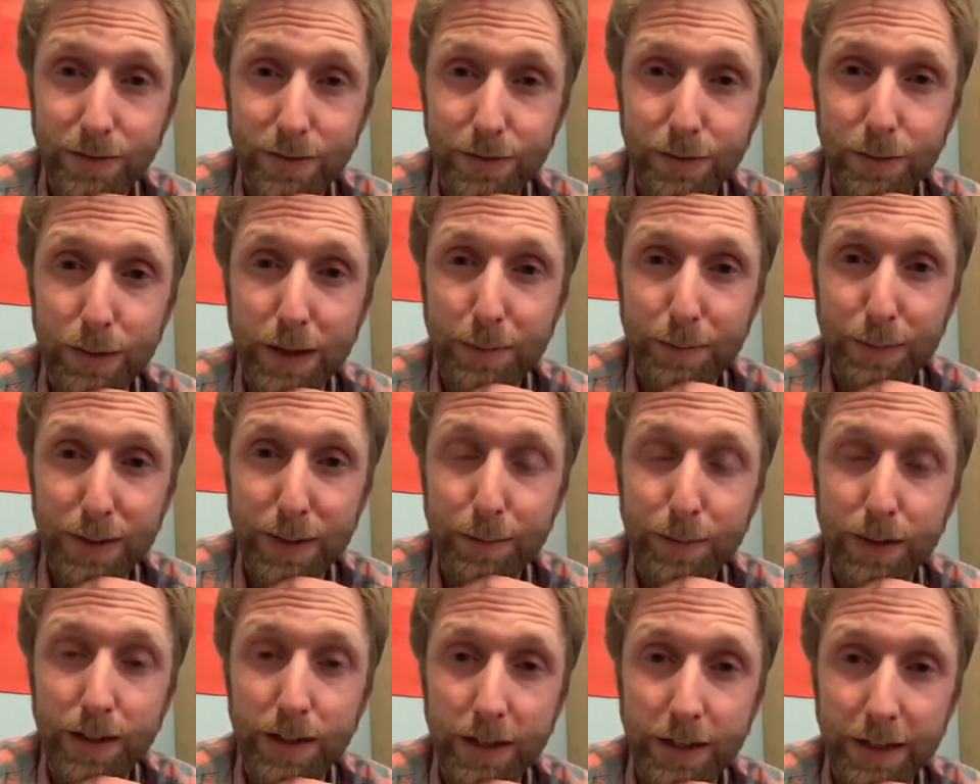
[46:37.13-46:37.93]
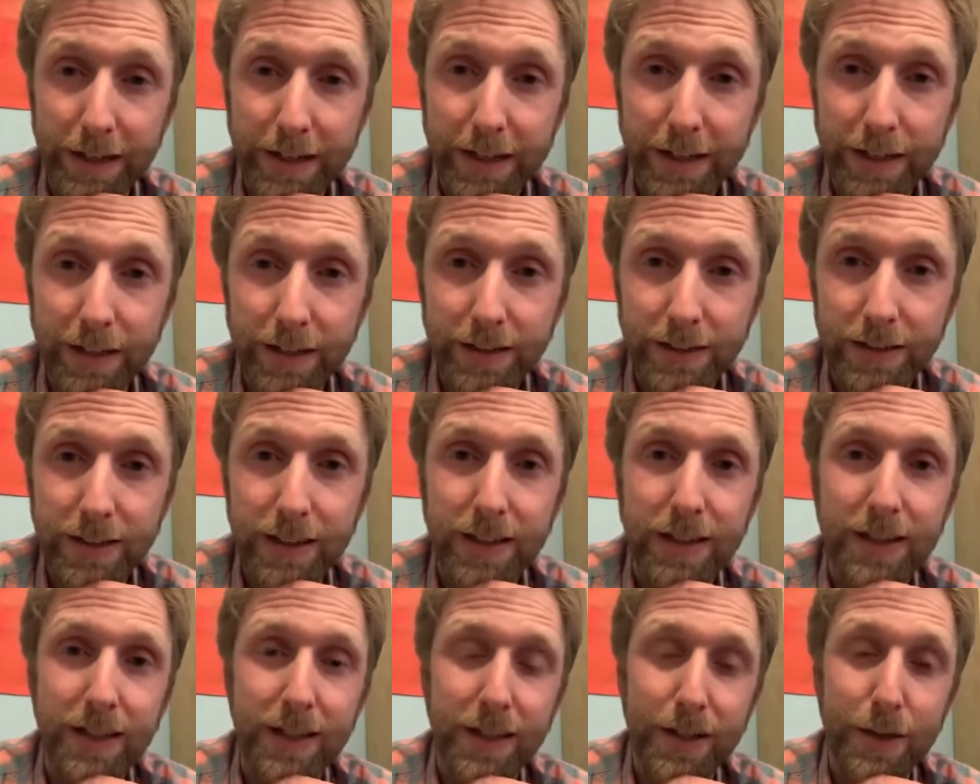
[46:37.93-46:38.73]
when people are ill.
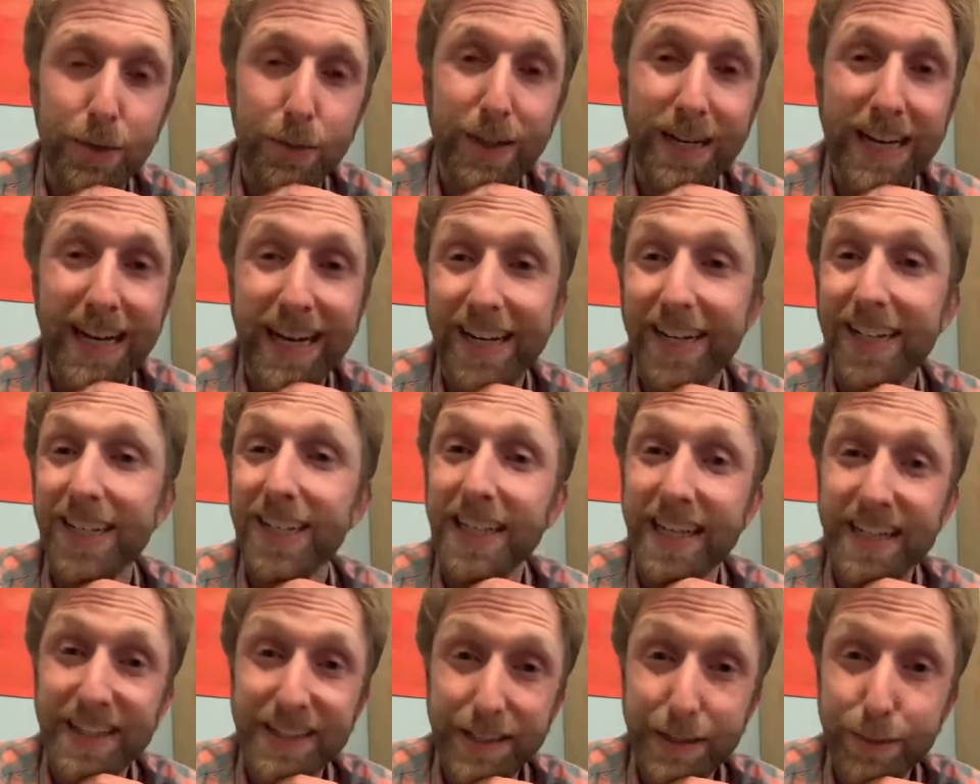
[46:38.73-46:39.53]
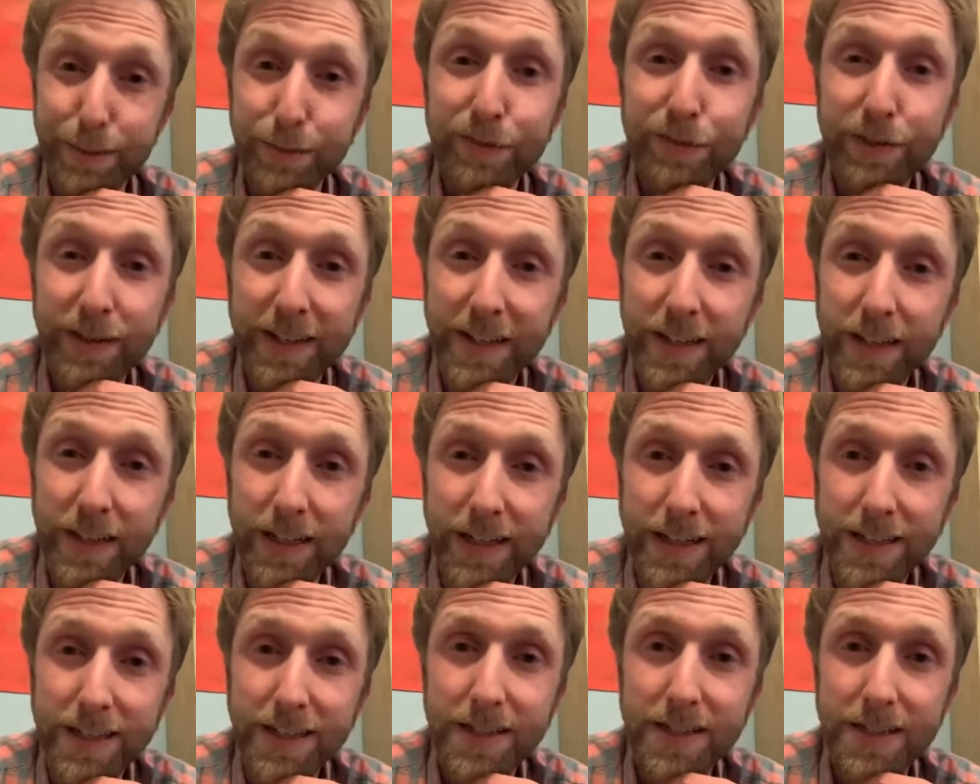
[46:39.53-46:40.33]
We kind of let them fail
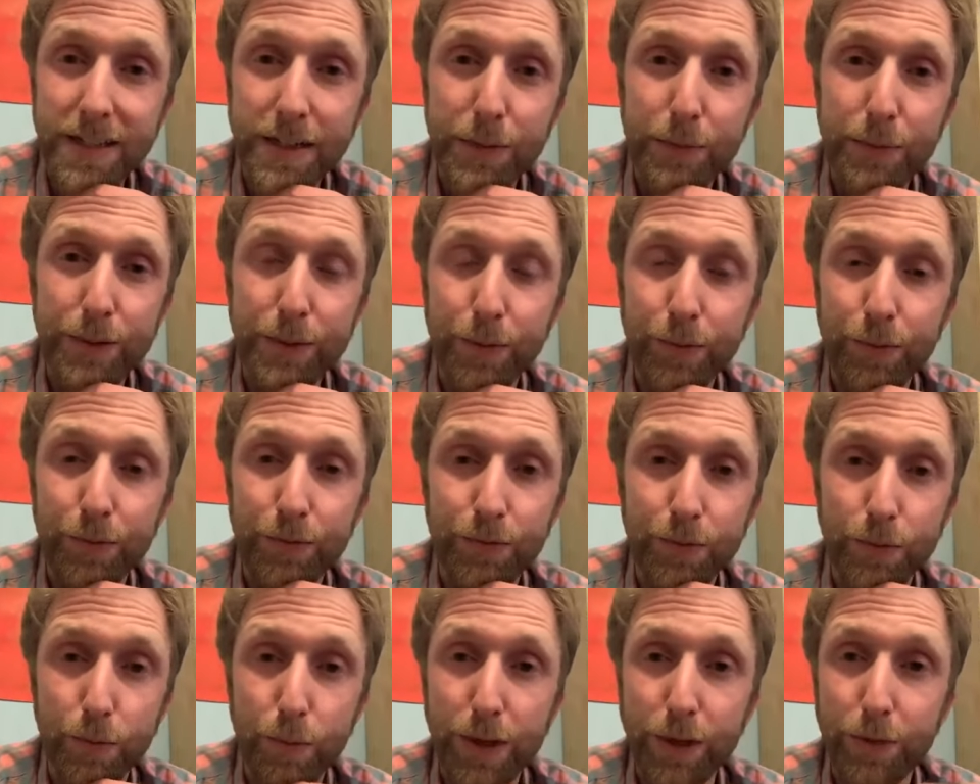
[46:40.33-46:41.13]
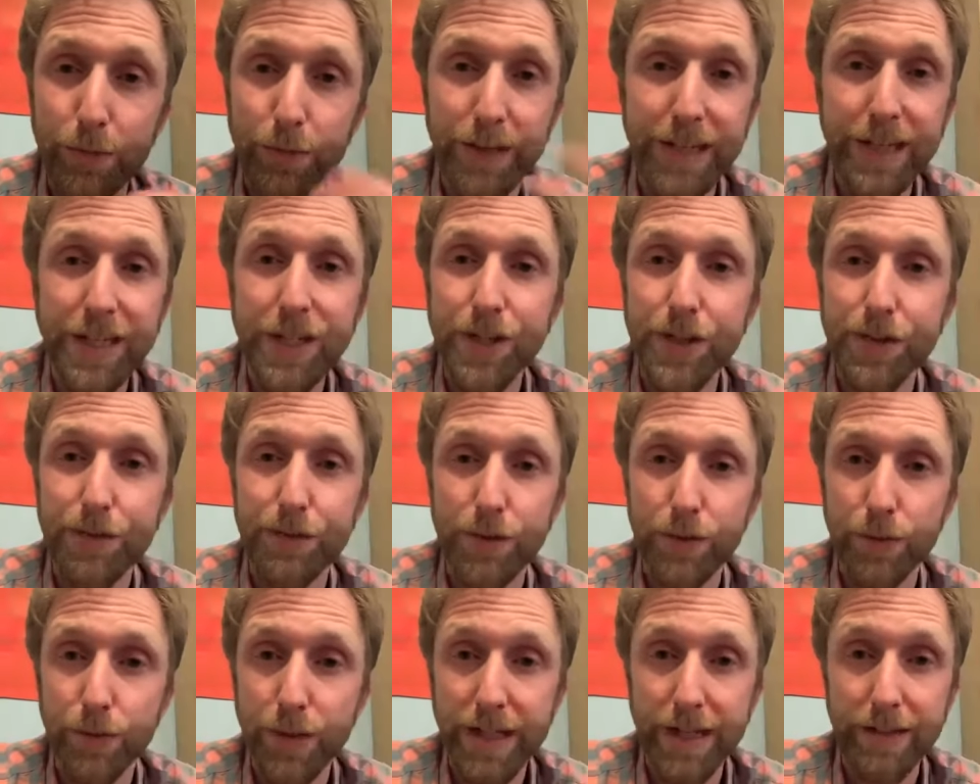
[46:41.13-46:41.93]
us, and we reach
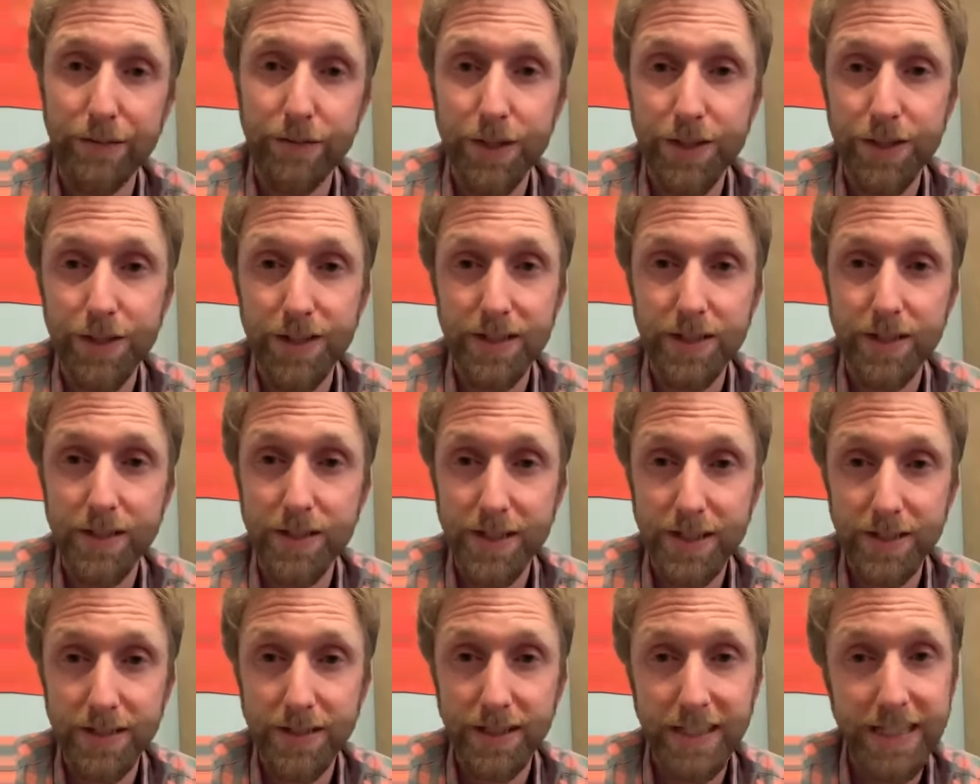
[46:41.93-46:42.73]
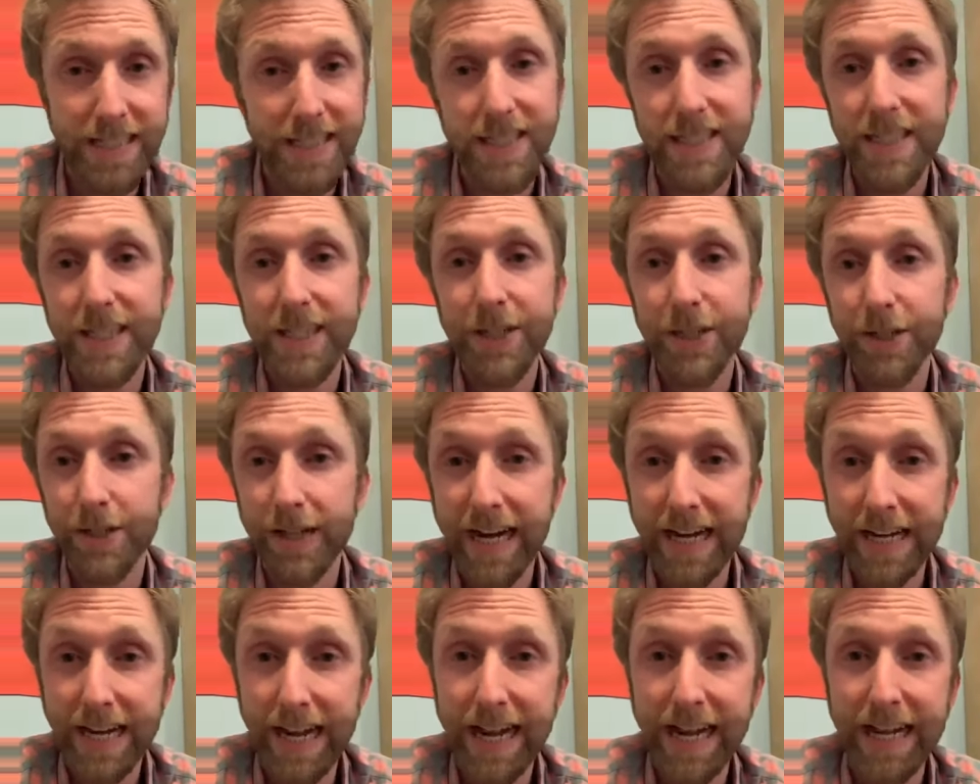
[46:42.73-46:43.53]
for whatever's easy or
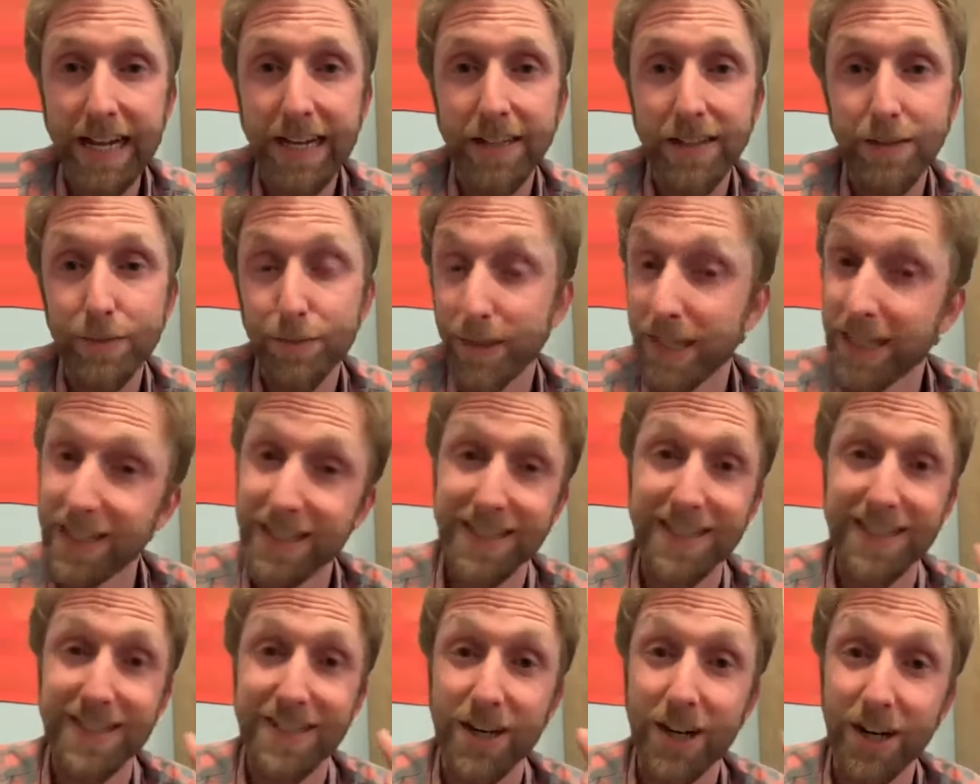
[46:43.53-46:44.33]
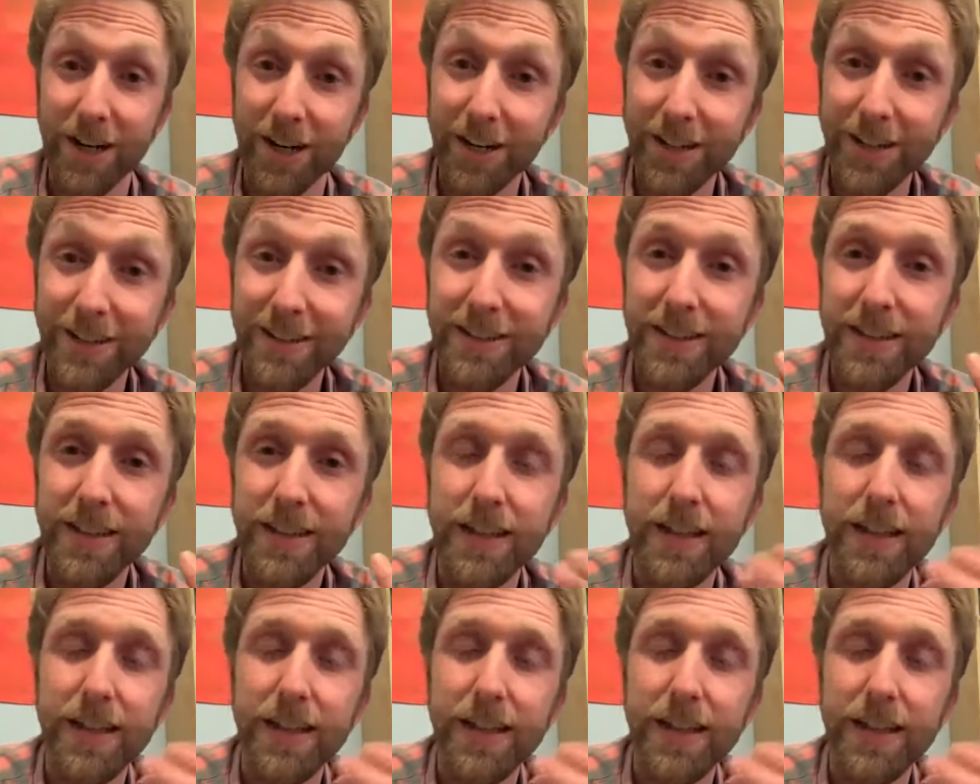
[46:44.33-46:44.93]
at hand because it's hard.